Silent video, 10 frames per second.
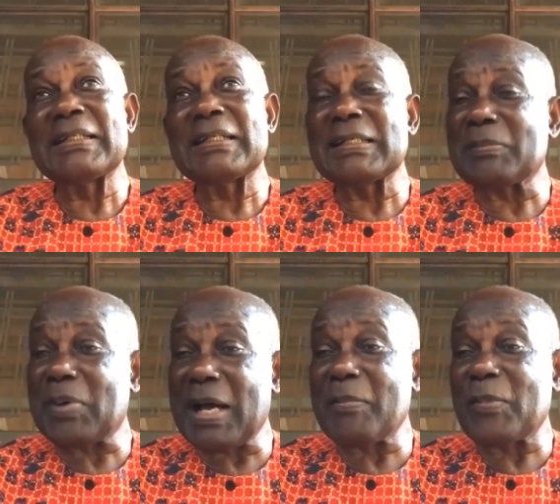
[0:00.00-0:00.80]
and
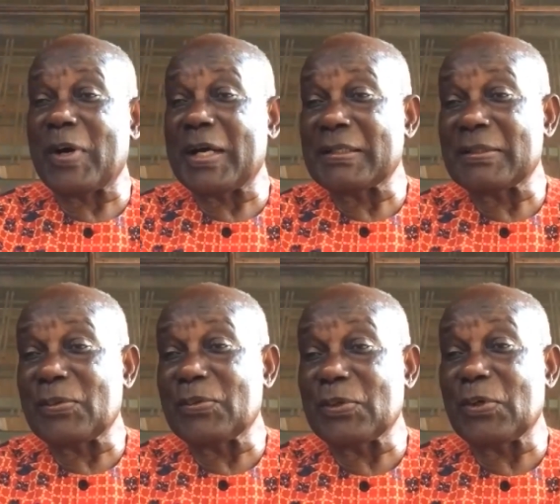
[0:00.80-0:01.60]
palm wine
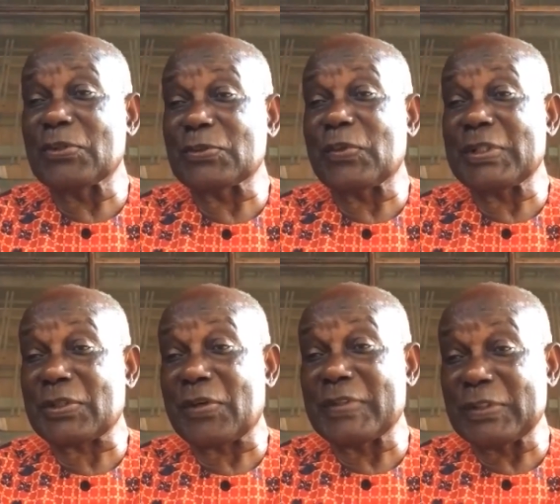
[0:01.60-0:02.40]
who knows which
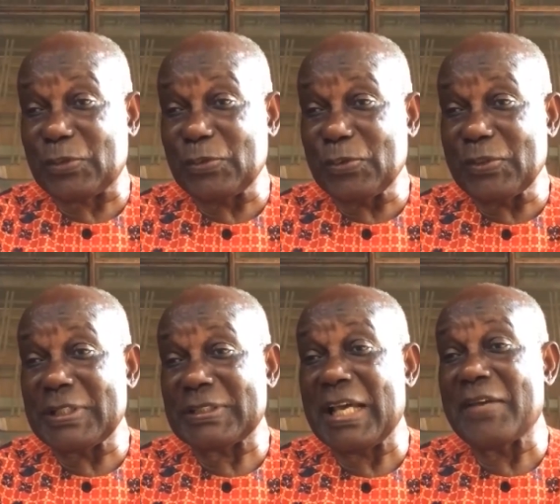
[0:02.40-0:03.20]
of the two
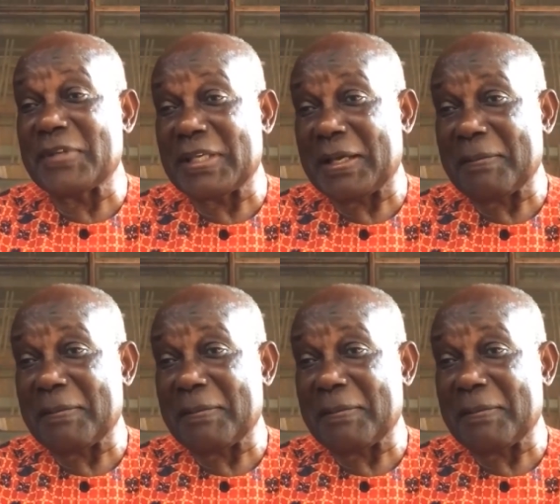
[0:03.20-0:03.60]
is heavier